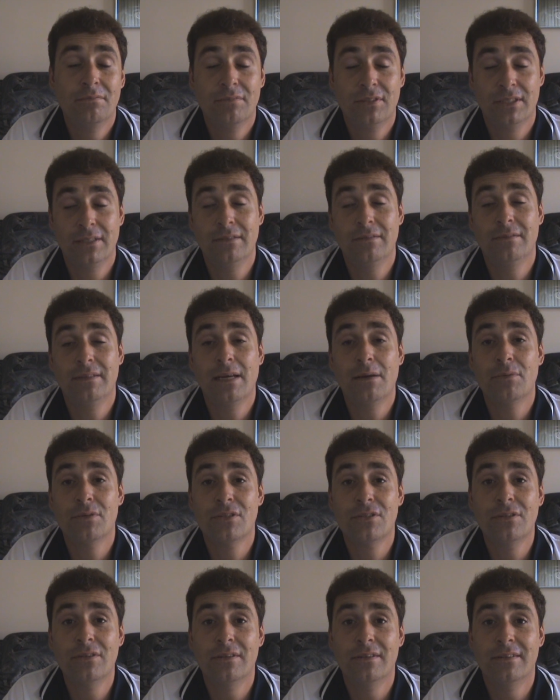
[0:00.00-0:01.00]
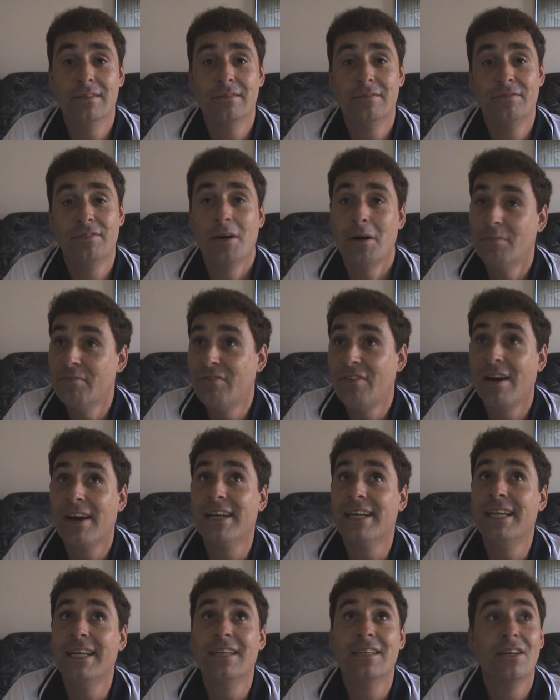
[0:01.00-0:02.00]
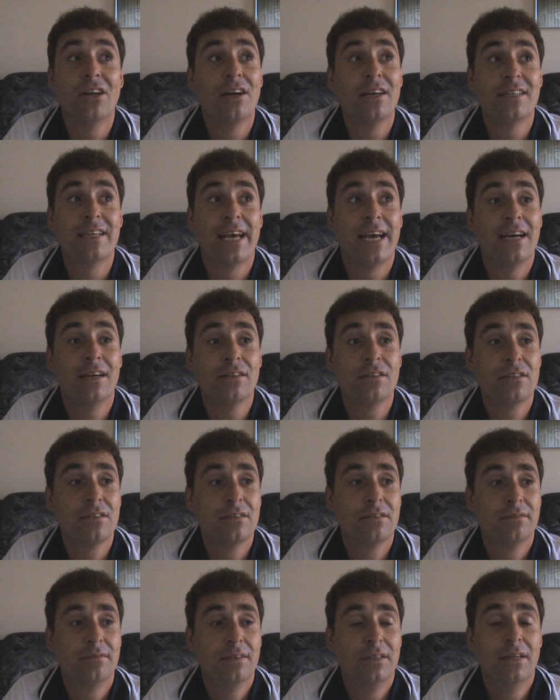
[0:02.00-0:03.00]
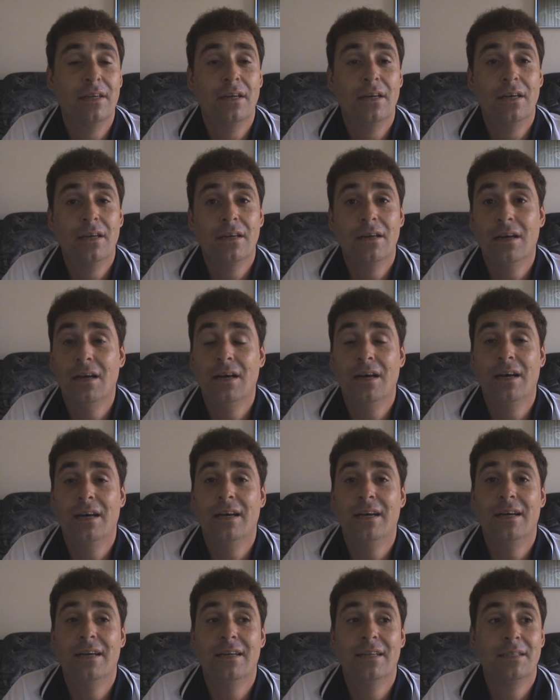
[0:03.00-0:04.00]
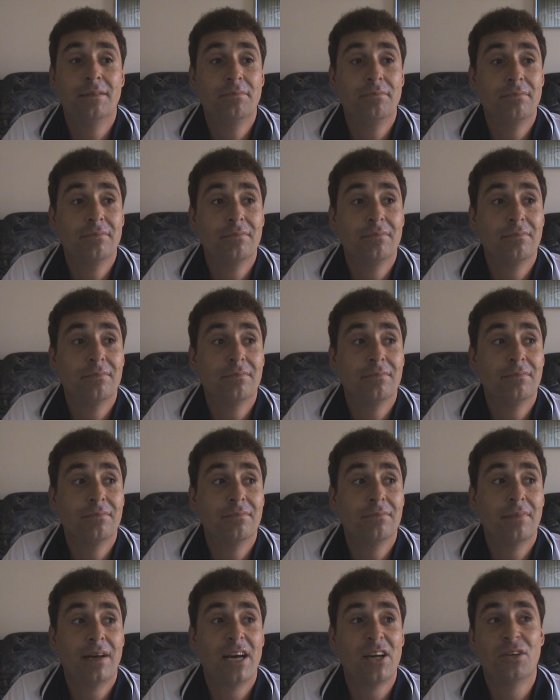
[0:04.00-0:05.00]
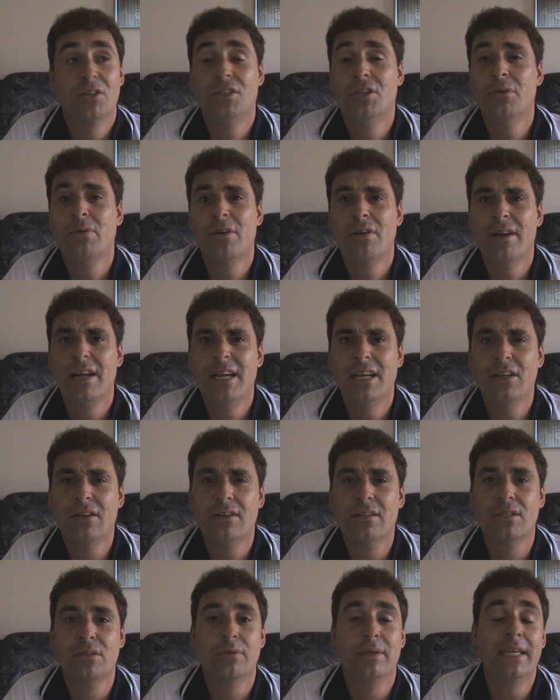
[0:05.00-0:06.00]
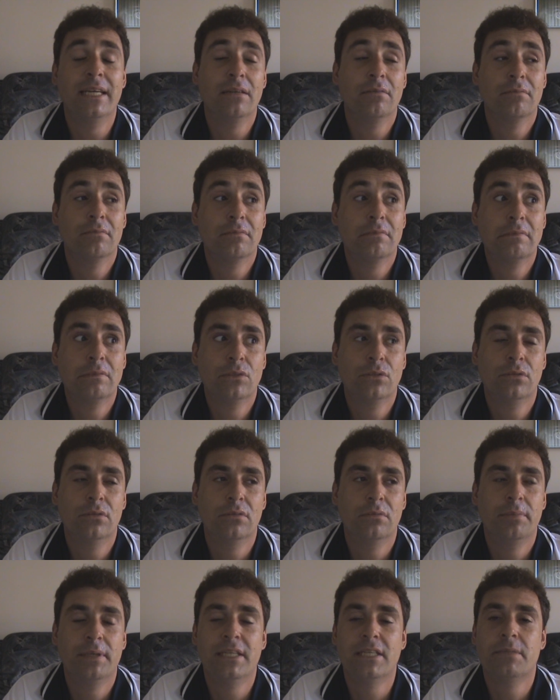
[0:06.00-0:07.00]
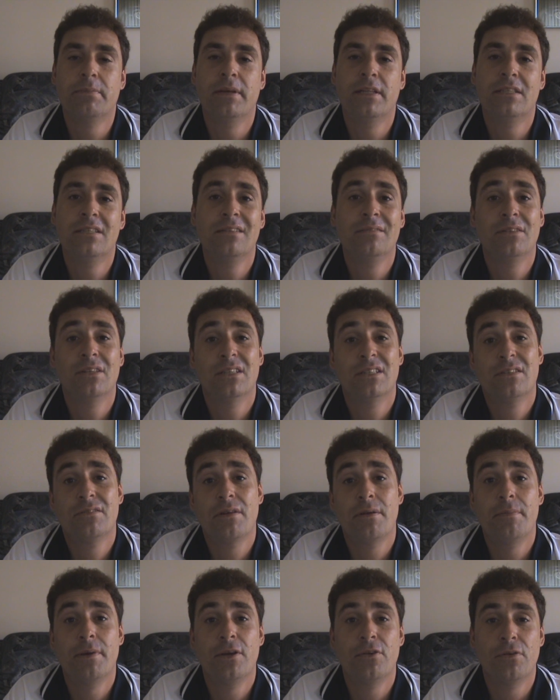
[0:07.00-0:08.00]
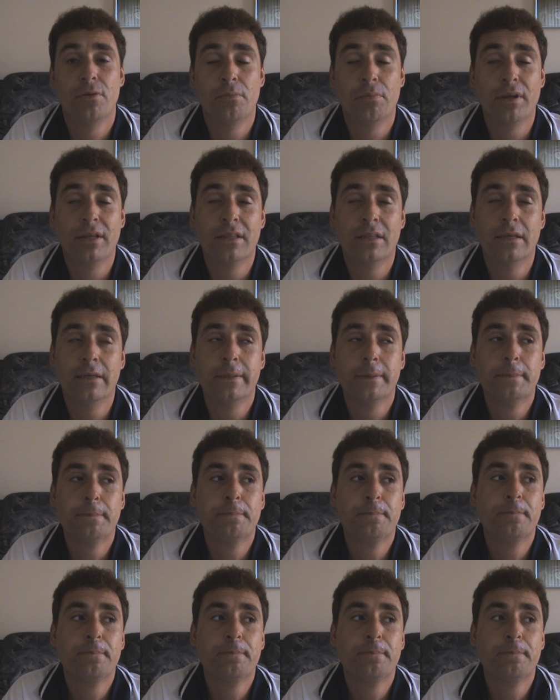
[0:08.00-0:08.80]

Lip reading: So that was good, and I'm finally in a nice house. $280 a week. Ooh, a bit expensive. Nice 3-bedroom brick though.